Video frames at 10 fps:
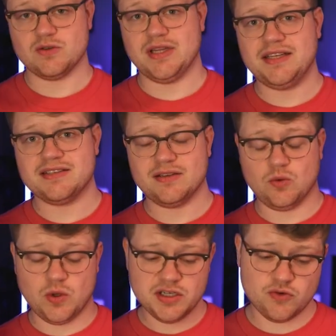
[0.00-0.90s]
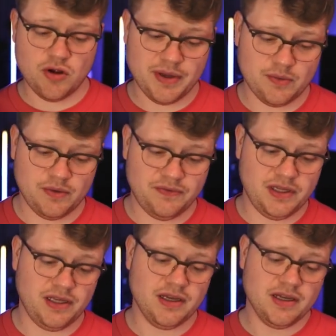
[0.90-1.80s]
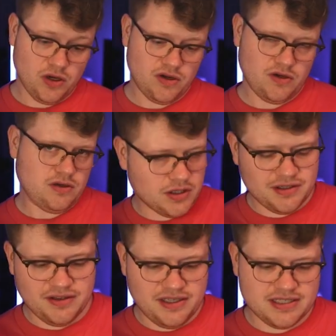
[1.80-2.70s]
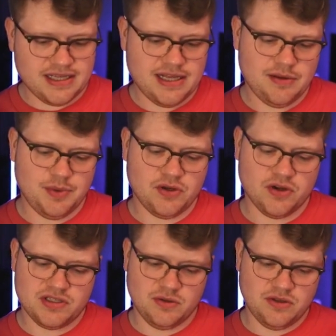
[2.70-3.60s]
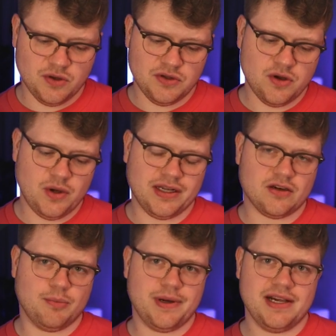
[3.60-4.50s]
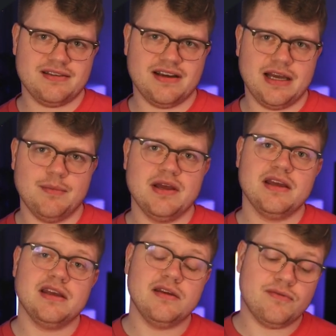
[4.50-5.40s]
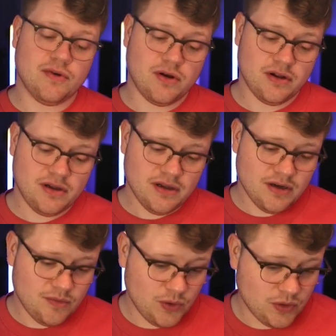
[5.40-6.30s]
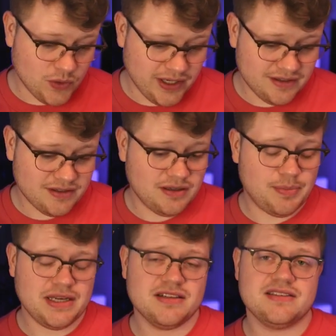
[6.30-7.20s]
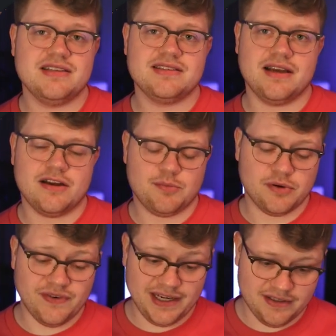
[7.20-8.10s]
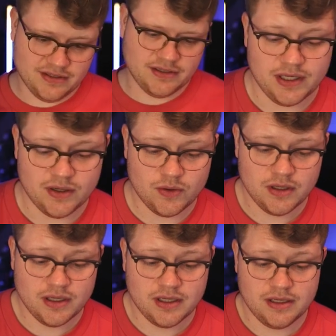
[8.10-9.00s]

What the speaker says: So that is one drawback with the raw Kotlin DSL, because you don't know at compile time if all required dependencies are provided. We now